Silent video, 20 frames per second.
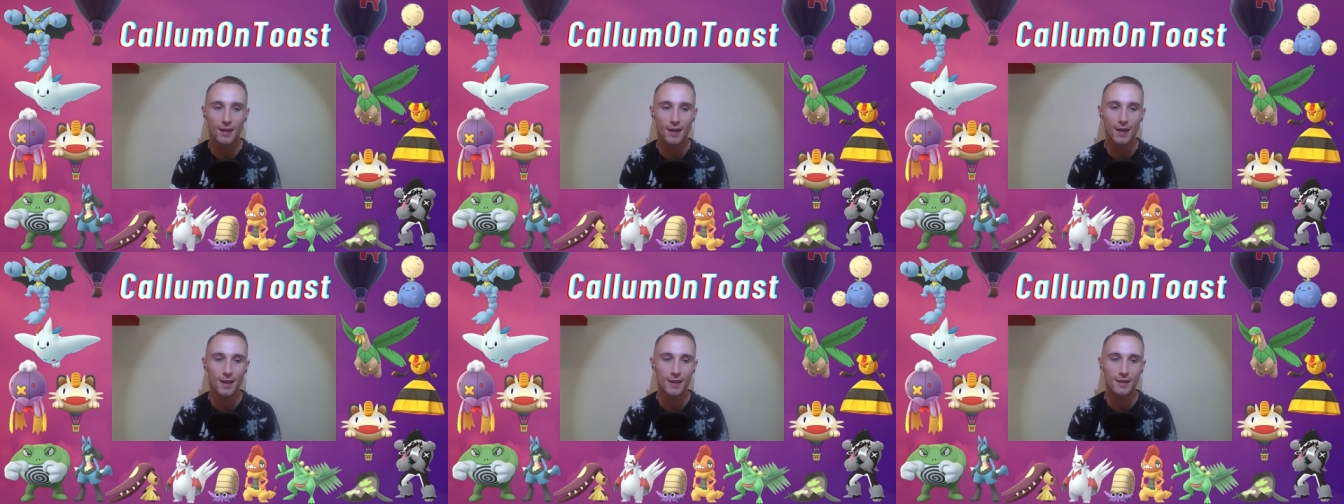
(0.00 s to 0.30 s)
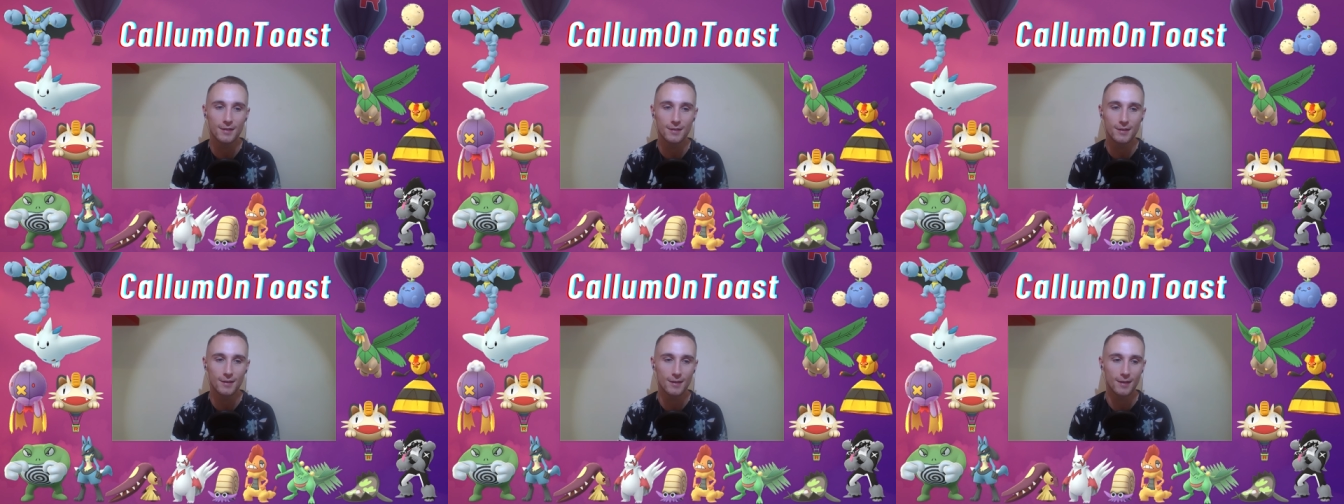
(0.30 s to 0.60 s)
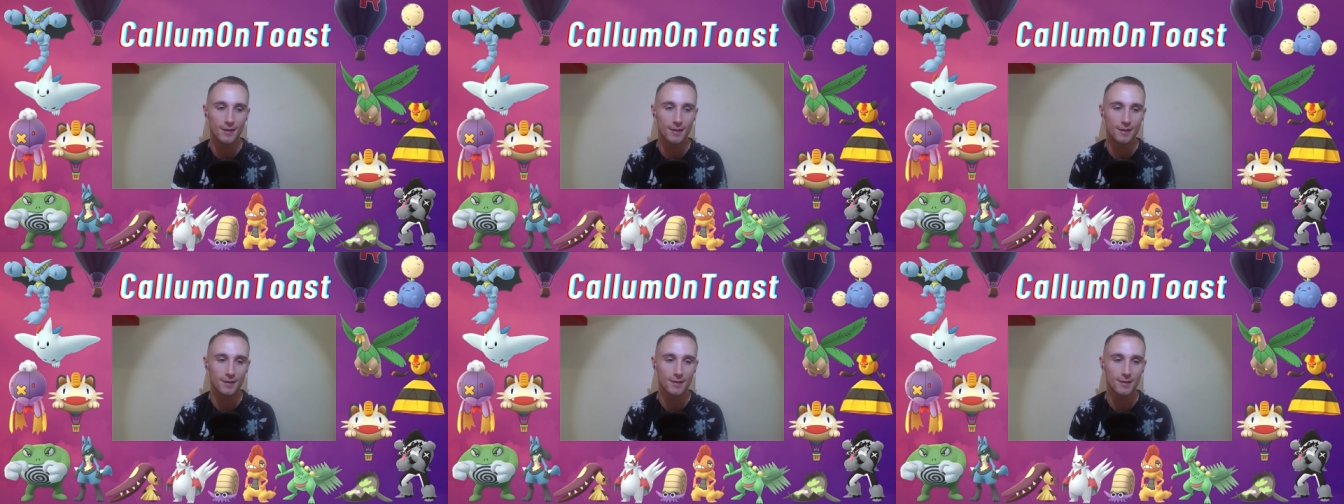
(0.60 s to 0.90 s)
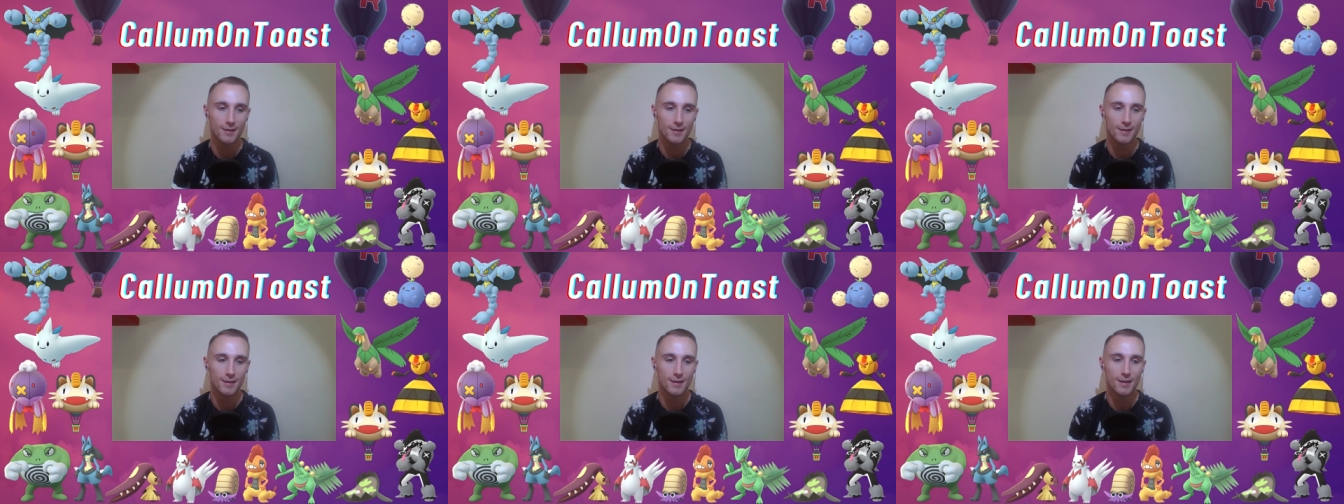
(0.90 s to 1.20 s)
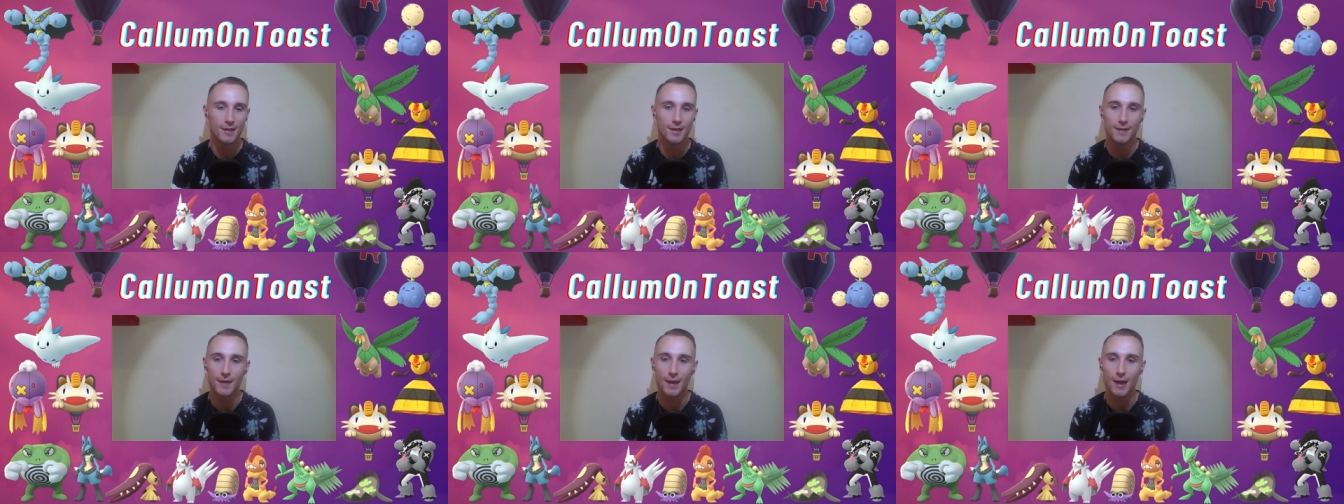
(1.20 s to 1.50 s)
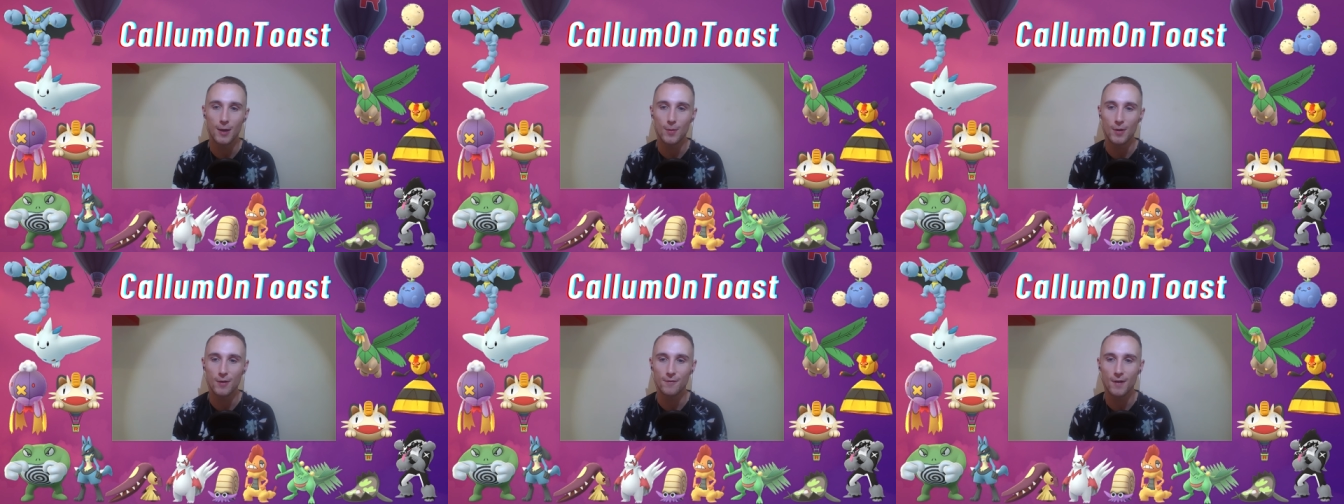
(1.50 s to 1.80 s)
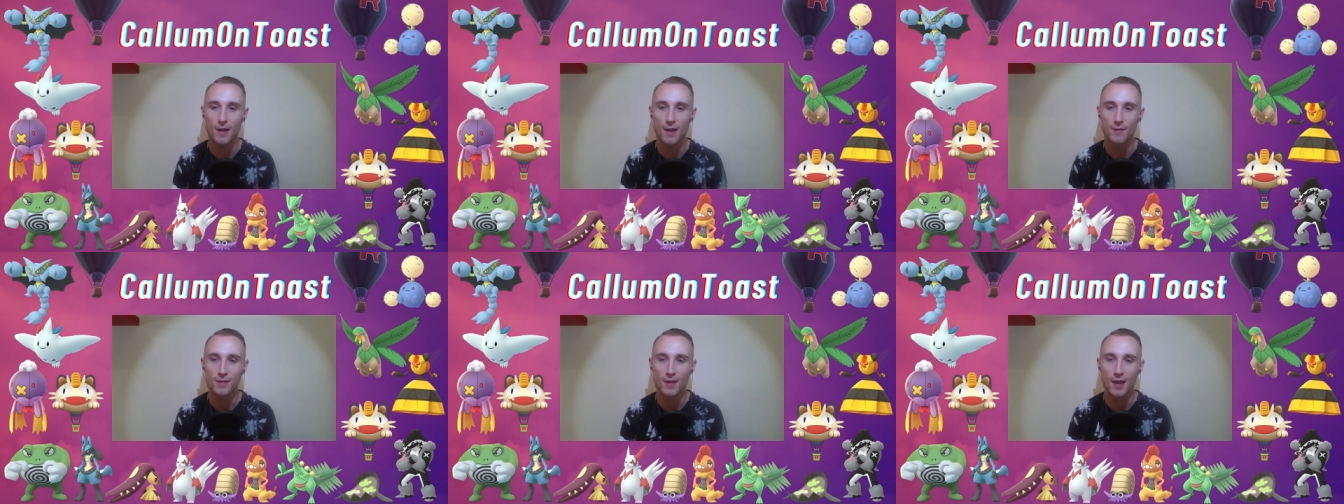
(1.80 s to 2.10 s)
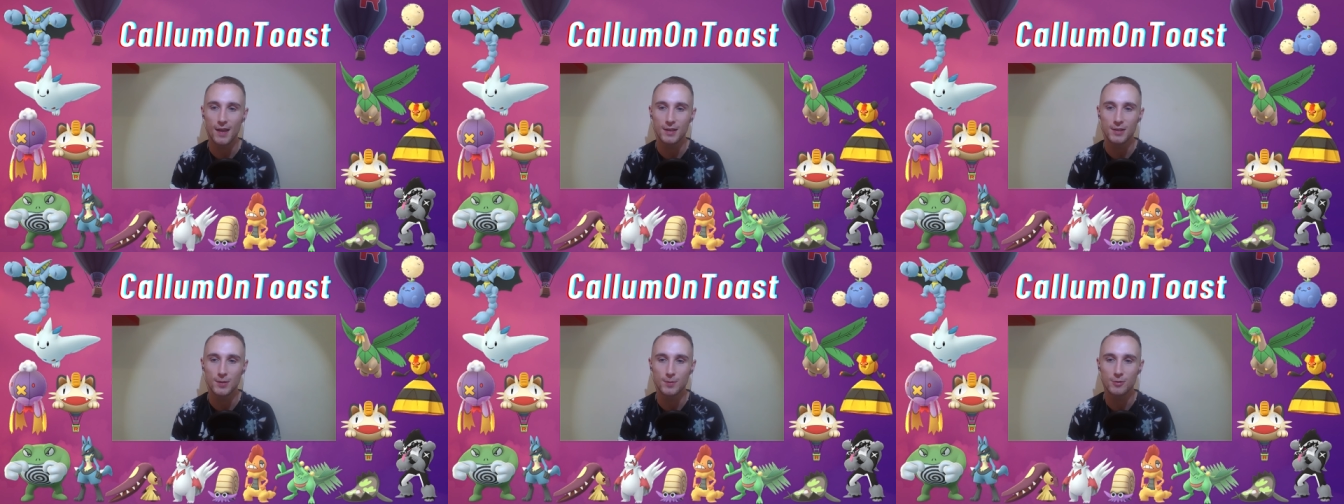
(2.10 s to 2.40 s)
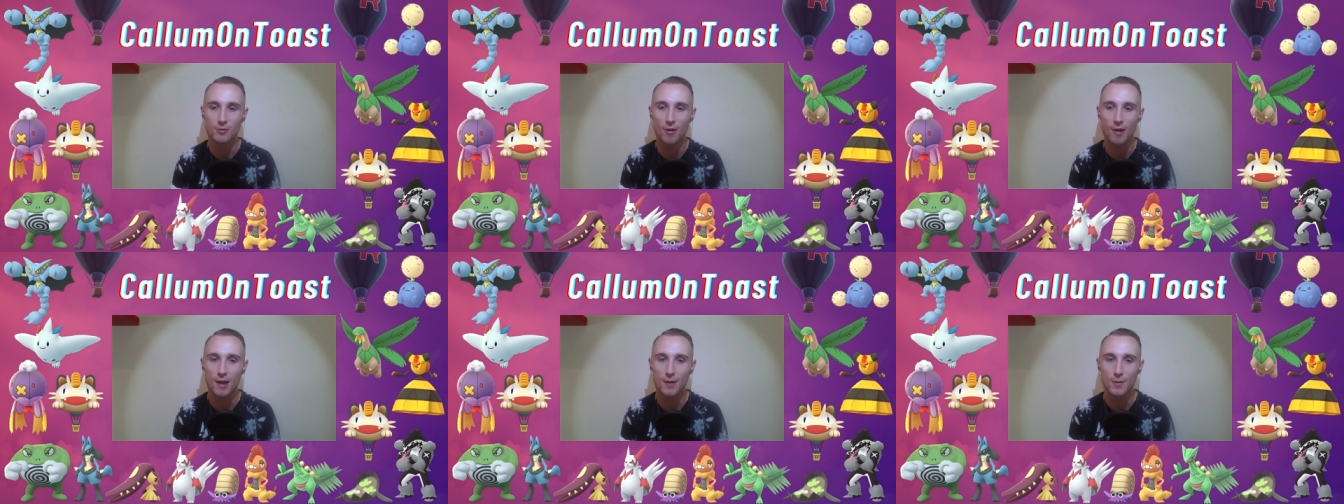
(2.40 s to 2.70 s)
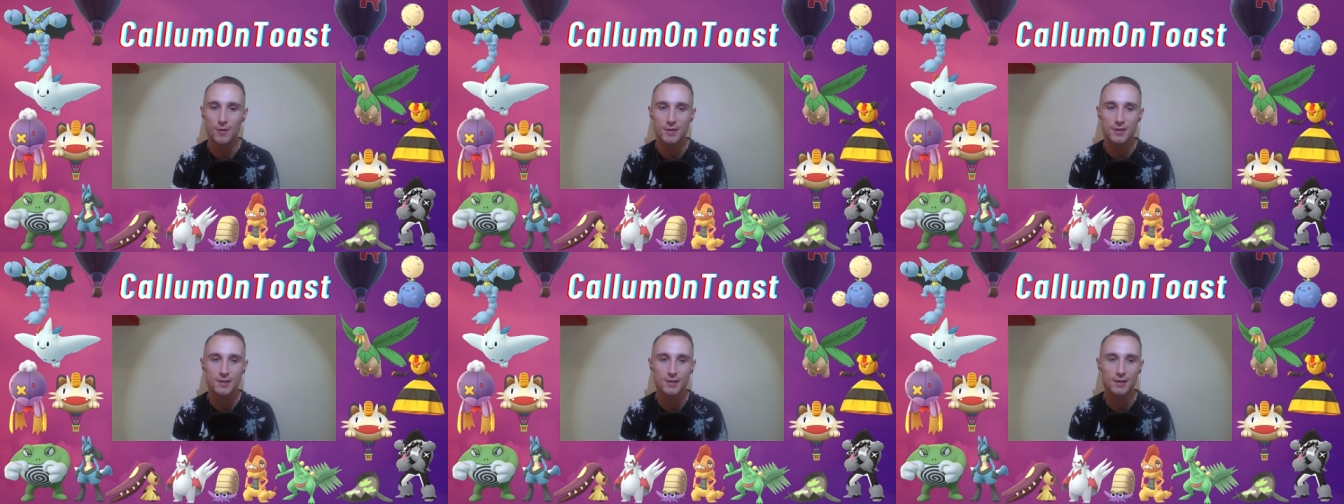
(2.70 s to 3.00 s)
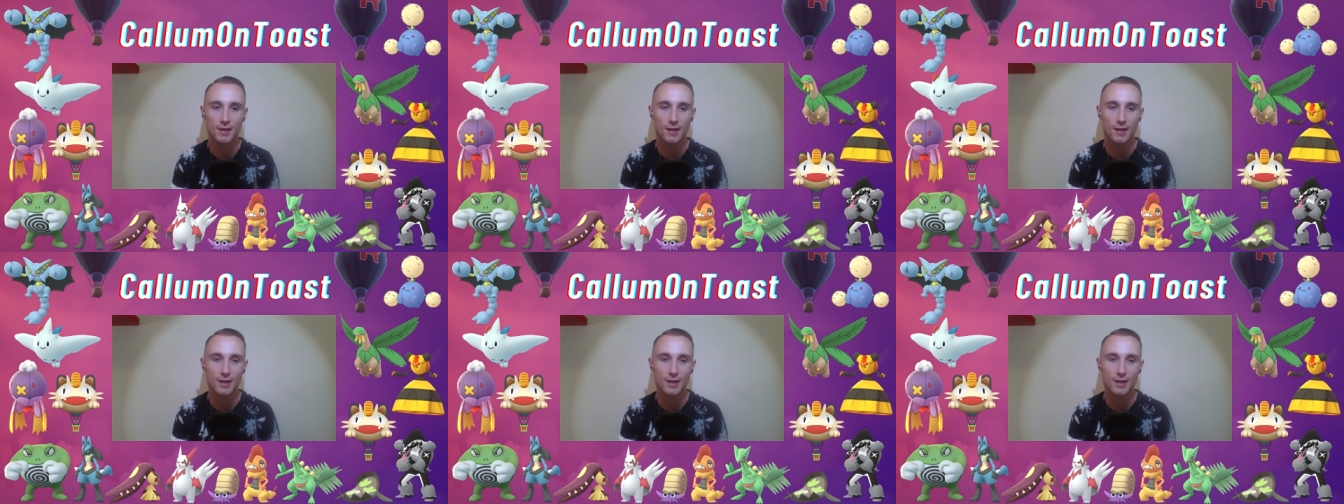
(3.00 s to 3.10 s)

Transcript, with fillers: And now I'm at 5k subscribers,